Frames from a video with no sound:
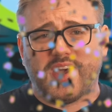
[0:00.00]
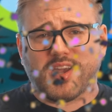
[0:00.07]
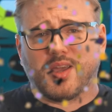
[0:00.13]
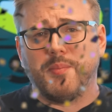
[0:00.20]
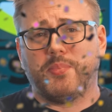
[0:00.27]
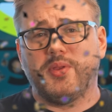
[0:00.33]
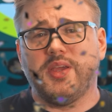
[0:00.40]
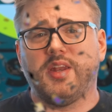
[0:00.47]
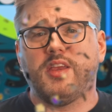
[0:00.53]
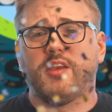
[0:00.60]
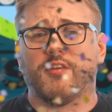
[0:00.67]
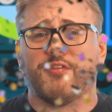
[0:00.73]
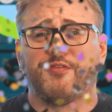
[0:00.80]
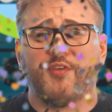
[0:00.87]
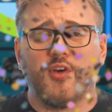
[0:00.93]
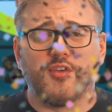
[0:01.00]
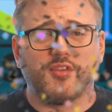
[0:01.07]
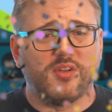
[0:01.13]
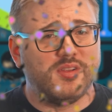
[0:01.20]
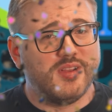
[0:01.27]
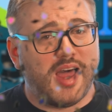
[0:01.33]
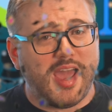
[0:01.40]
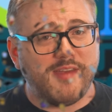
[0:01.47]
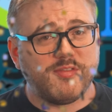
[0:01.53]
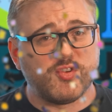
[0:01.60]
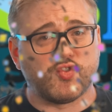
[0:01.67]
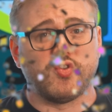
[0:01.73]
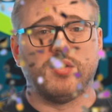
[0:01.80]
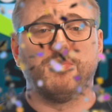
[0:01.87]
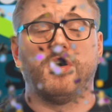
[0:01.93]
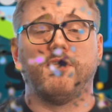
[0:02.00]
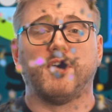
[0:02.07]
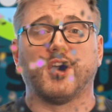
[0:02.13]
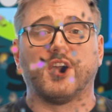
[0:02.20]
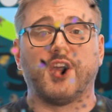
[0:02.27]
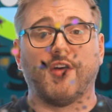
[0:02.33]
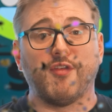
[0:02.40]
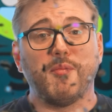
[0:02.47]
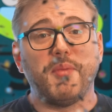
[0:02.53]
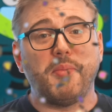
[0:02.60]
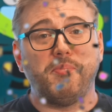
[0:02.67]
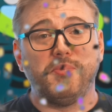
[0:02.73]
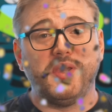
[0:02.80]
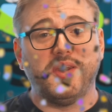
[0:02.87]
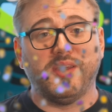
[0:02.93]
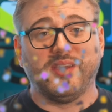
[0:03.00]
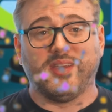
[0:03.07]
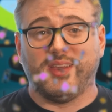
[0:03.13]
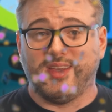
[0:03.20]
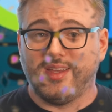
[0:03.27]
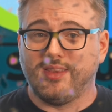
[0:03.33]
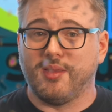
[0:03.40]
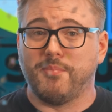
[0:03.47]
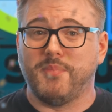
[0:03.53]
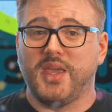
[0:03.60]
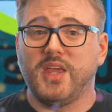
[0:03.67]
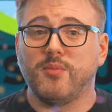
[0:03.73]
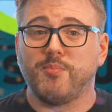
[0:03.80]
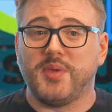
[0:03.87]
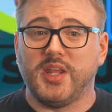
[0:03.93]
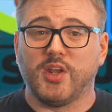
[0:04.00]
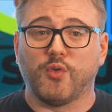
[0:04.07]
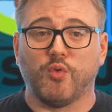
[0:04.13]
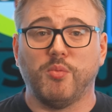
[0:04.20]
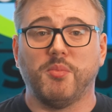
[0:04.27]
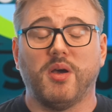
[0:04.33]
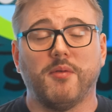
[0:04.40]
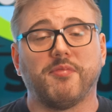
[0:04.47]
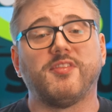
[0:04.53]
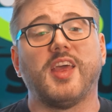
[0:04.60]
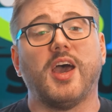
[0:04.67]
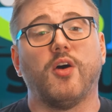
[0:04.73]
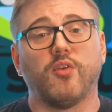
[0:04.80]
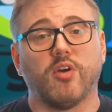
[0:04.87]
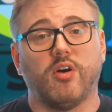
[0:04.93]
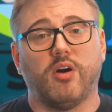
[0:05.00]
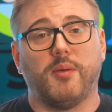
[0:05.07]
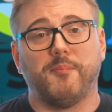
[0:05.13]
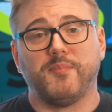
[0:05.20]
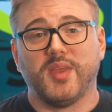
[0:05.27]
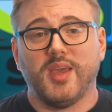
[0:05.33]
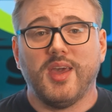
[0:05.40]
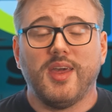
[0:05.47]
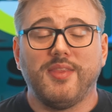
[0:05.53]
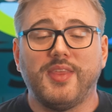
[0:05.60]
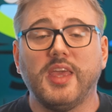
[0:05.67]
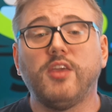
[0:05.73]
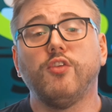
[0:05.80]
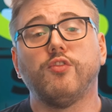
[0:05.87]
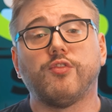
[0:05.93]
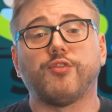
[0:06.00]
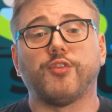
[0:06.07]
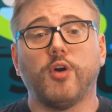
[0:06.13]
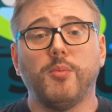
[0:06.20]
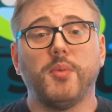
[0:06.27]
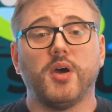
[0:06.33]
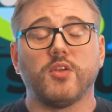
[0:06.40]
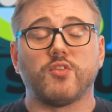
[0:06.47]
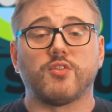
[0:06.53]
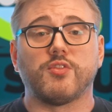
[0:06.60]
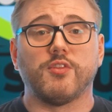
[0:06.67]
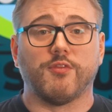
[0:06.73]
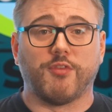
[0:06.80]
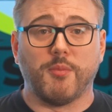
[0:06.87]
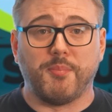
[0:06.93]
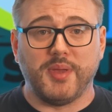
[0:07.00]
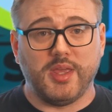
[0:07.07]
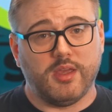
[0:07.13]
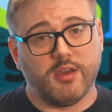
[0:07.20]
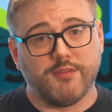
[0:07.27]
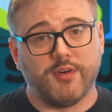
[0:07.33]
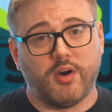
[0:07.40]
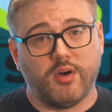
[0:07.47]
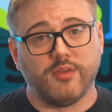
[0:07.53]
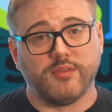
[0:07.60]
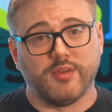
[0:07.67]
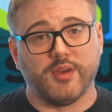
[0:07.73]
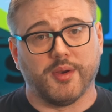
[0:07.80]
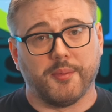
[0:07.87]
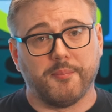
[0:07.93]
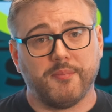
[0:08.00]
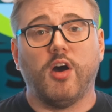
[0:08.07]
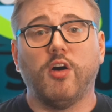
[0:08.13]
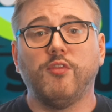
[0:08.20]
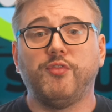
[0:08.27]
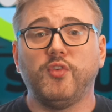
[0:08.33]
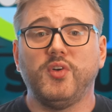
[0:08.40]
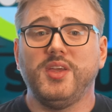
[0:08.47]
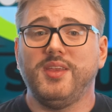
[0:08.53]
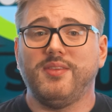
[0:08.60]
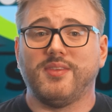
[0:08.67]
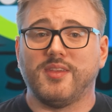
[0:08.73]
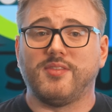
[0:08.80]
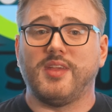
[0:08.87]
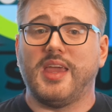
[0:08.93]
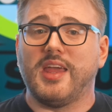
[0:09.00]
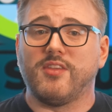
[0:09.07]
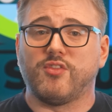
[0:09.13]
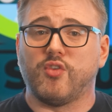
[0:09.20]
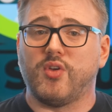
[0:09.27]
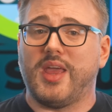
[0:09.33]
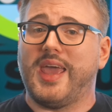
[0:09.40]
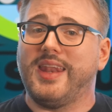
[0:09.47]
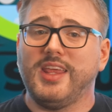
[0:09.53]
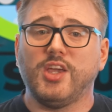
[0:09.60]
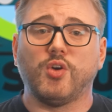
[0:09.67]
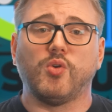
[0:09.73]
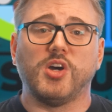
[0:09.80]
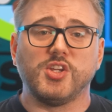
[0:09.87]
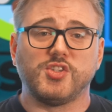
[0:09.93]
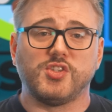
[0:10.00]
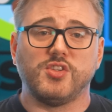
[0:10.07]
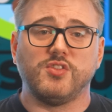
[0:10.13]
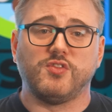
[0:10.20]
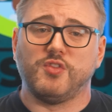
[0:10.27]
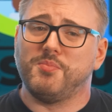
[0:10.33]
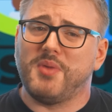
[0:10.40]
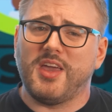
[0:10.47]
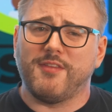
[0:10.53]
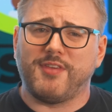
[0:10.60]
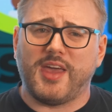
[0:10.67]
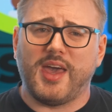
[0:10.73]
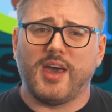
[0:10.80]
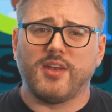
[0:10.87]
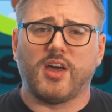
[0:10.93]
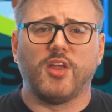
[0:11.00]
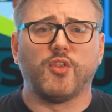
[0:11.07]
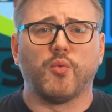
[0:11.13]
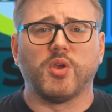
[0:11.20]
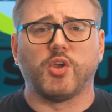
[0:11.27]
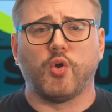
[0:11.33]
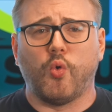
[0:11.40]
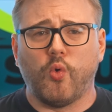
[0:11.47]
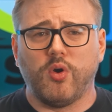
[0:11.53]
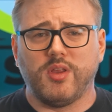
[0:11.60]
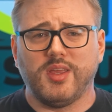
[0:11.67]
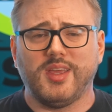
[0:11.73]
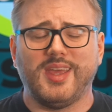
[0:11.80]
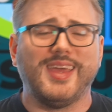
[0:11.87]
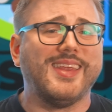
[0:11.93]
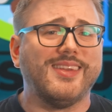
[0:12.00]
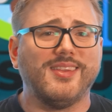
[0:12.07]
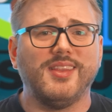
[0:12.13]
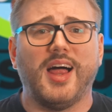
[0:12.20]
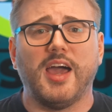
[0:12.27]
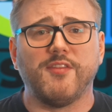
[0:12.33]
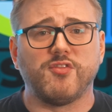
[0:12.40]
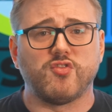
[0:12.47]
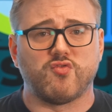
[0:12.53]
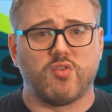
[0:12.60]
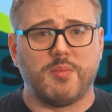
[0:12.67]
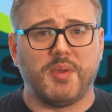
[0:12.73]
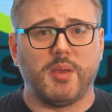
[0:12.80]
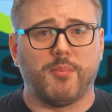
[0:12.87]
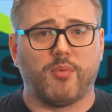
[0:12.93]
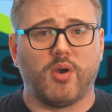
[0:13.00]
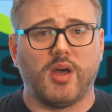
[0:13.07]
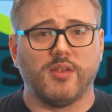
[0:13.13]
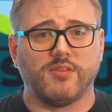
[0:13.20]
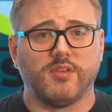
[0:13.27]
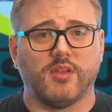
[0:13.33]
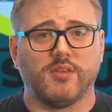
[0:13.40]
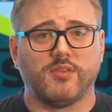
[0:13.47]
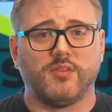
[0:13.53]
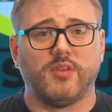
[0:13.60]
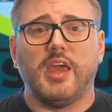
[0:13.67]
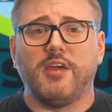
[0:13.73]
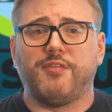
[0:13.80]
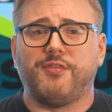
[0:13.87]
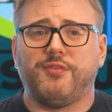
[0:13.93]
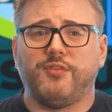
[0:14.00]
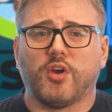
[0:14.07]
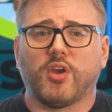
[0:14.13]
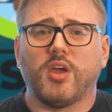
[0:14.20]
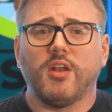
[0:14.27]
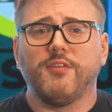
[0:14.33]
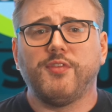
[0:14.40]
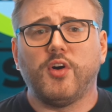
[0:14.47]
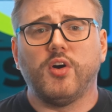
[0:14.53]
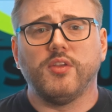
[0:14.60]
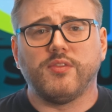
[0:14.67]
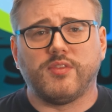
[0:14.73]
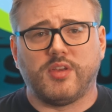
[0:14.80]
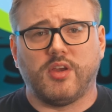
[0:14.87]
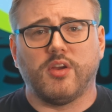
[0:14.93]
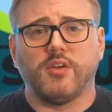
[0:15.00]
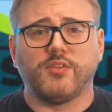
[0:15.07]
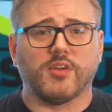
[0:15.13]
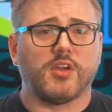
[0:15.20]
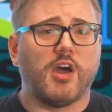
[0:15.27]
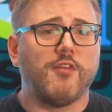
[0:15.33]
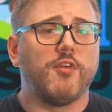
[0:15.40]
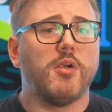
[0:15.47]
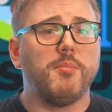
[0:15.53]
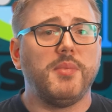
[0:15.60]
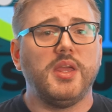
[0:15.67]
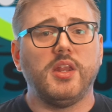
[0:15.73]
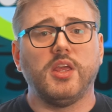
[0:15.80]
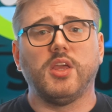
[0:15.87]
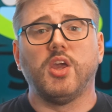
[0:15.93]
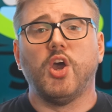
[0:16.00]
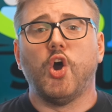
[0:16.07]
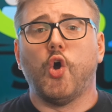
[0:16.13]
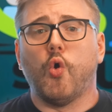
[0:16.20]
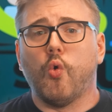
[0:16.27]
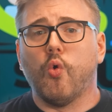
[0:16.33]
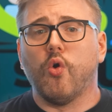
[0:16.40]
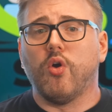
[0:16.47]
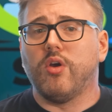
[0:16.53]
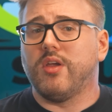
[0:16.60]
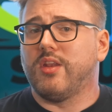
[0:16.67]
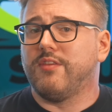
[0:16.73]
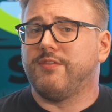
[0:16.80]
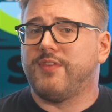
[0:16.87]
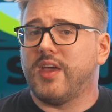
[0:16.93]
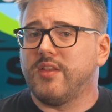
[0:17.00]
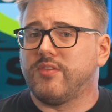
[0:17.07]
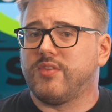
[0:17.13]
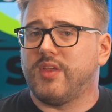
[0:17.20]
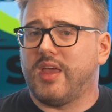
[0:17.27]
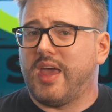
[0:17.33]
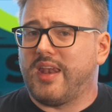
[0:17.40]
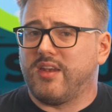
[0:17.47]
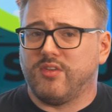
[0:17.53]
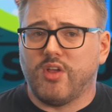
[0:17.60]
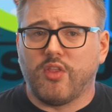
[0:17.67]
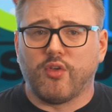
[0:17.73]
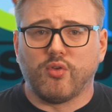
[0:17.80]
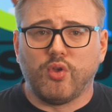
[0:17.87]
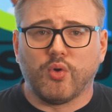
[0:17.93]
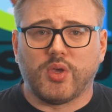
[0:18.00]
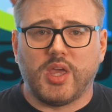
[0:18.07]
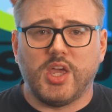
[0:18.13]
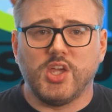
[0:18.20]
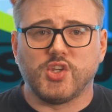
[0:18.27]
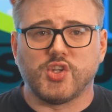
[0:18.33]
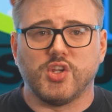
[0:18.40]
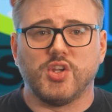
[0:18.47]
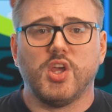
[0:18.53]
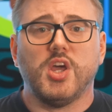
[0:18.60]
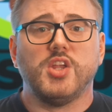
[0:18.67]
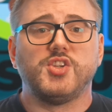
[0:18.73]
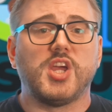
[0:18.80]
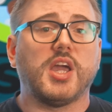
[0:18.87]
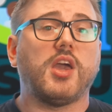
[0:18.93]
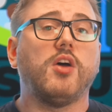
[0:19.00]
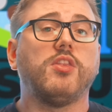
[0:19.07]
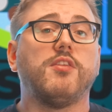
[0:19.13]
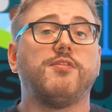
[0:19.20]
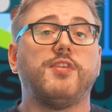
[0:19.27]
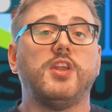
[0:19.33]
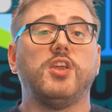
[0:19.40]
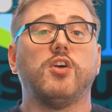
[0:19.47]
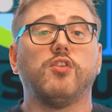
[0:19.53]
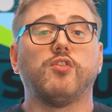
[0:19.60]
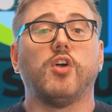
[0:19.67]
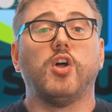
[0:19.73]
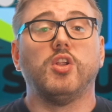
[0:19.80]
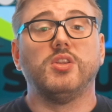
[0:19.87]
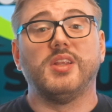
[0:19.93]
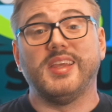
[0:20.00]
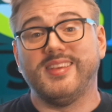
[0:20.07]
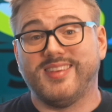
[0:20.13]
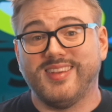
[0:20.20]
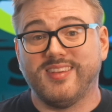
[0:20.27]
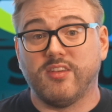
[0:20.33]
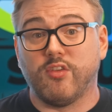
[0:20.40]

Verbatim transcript: on completing your first live stream of a government meeting in the main meeting room of Town Hall. Thank you so much for being a volunteer. Hopefully, this answered any questions you may have had on the recording and live streaming process. If you're going to volunteer to cover a meeting or an event at another location, check out the videos linked in the